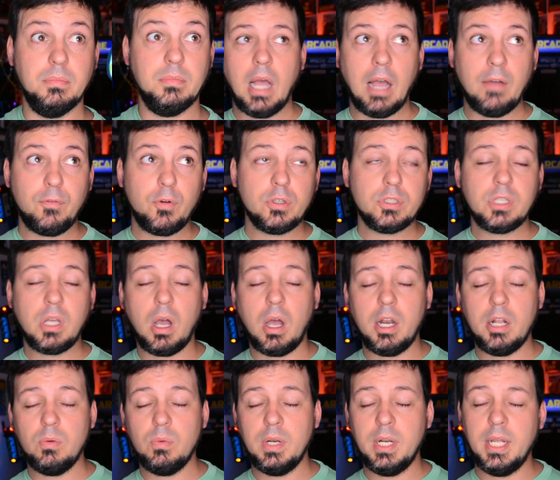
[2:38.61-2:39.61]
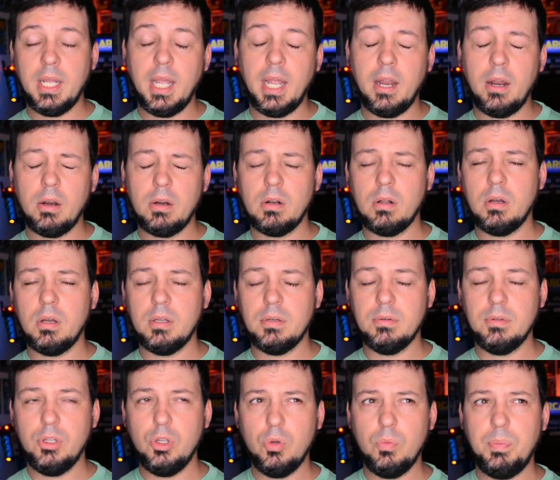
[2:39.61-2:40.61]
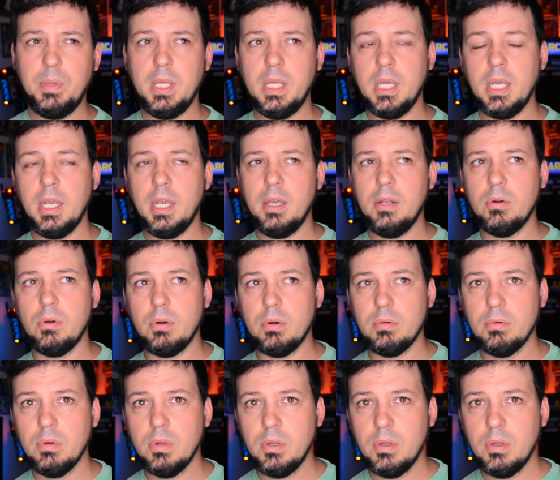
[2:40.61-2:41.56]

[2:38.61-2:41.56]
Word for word: I first caught it when it aired on UPN or